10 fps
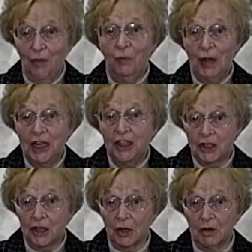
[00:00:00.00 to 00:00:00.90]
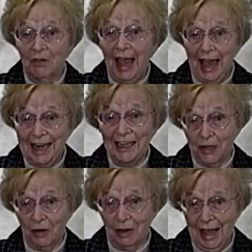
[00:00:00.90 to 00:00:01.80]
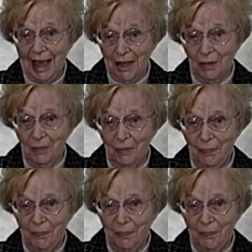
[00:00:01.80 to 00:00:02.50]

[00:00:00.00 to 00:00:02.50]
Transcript: We deserve an eternal hell,